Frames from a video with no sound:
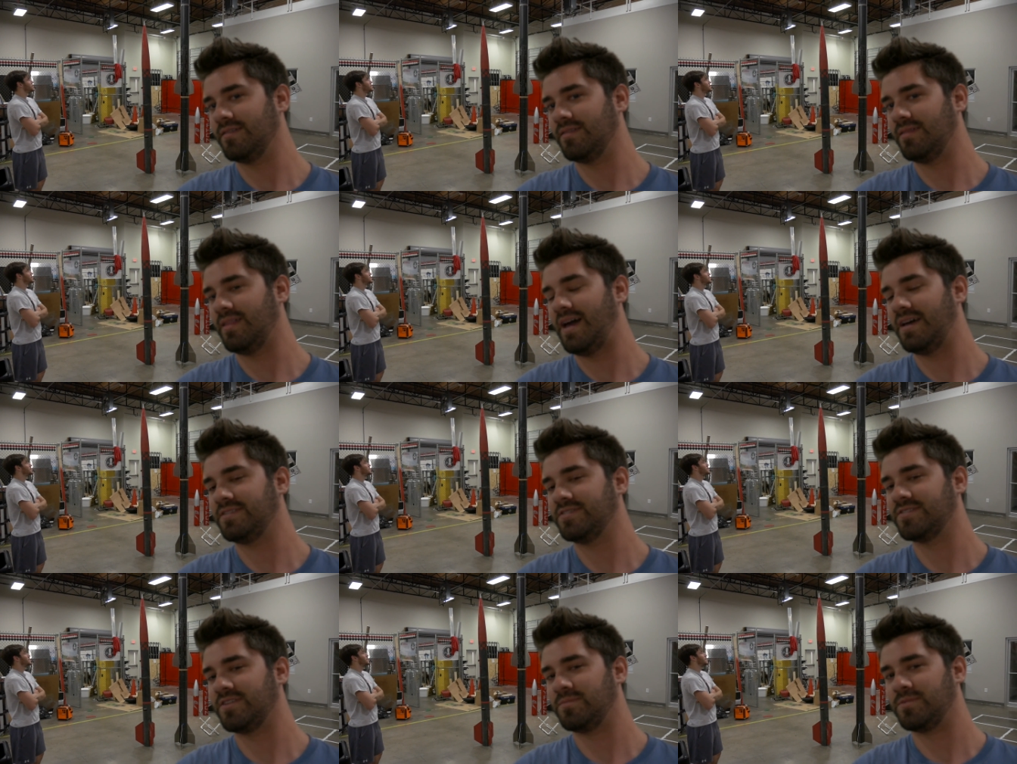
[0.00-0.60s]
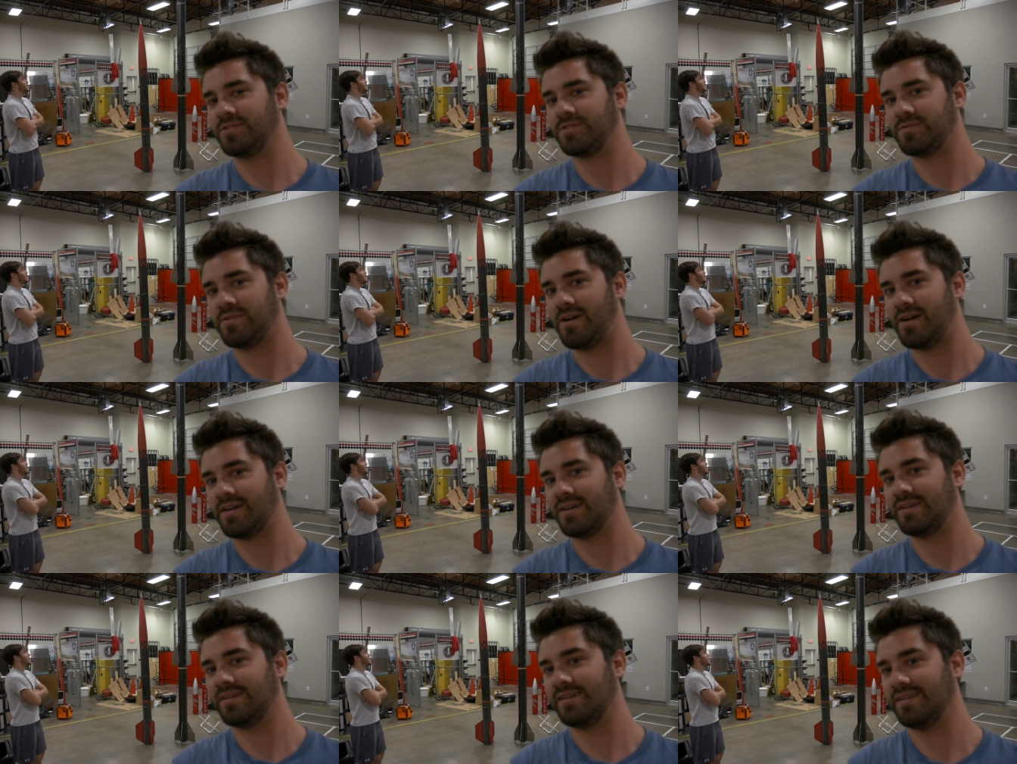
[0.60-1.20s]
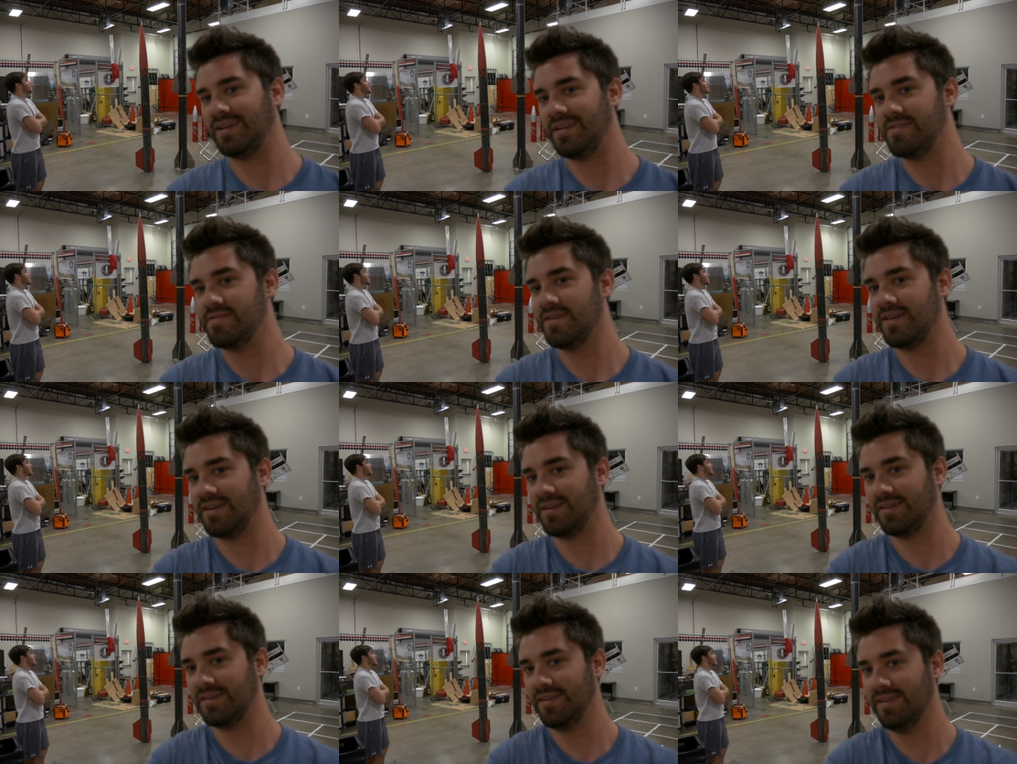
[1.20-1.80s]
last summer's rocket, and
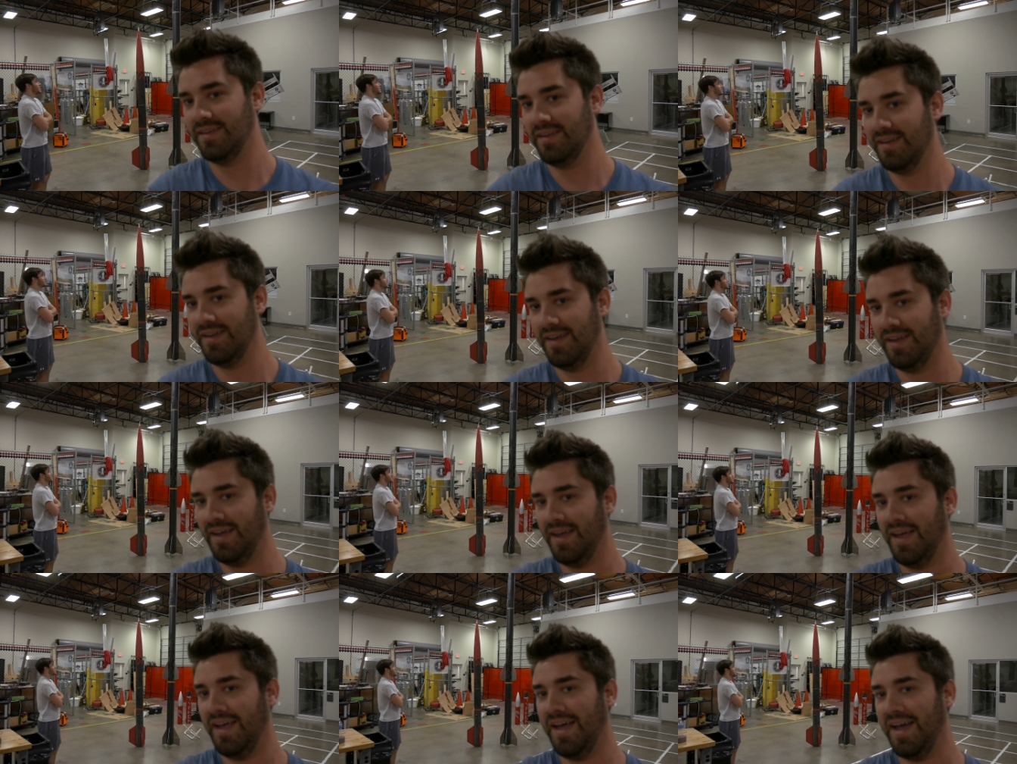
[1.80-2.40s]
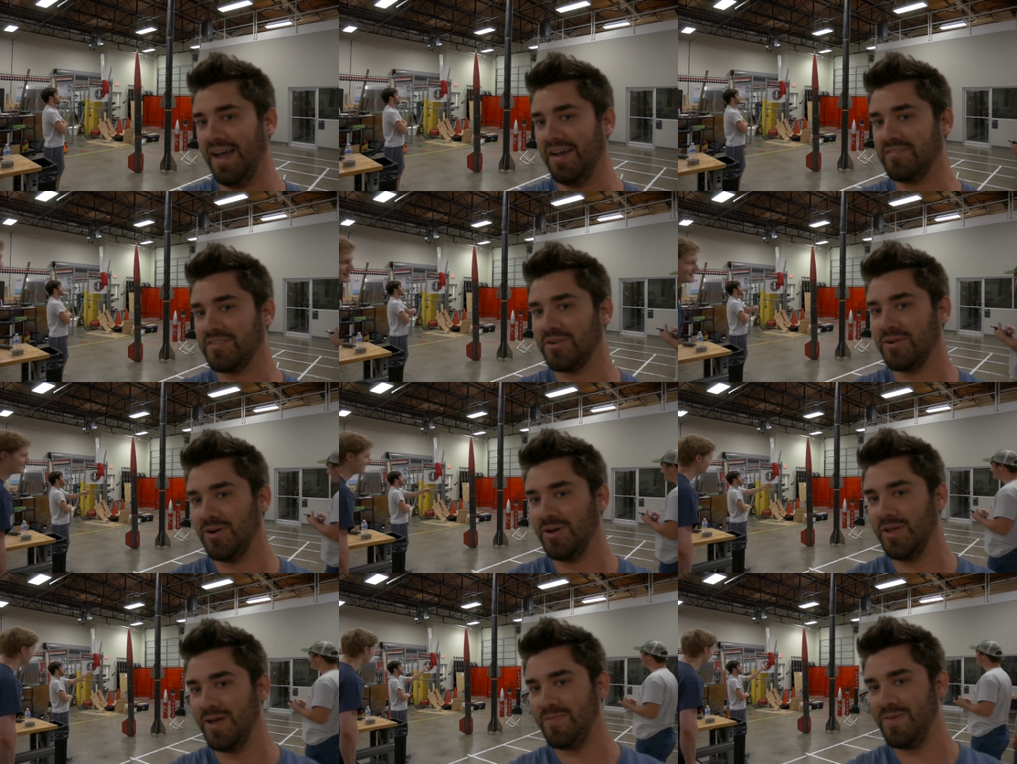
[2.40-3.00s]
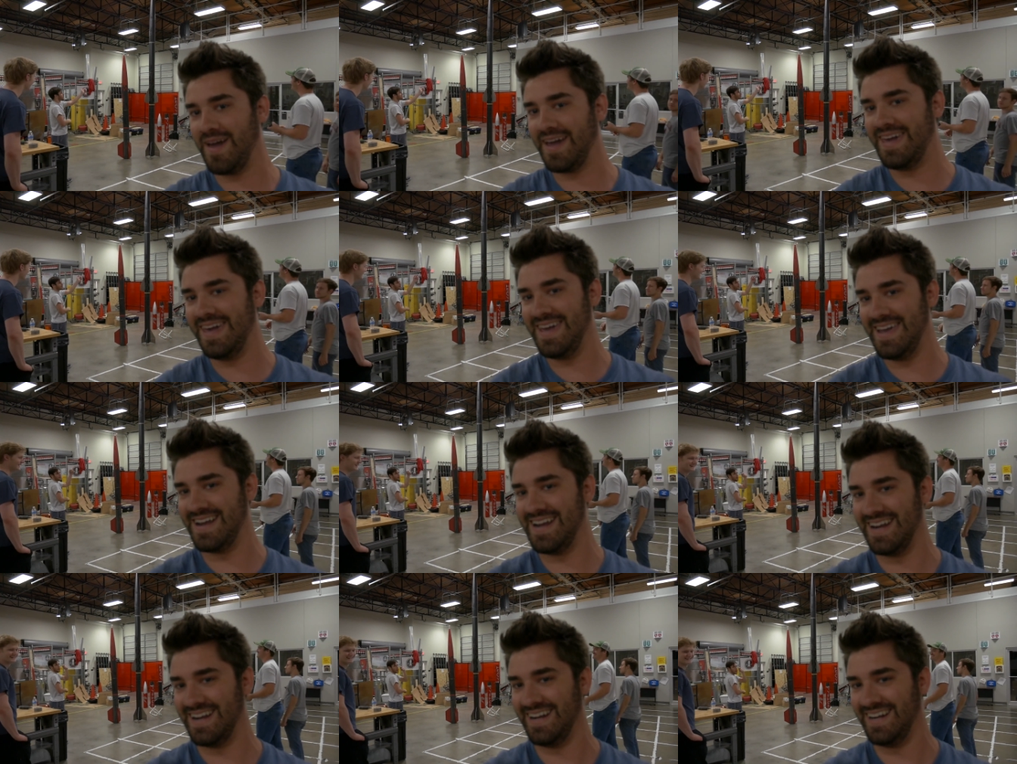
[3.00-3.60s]
then I have to go all the way back here.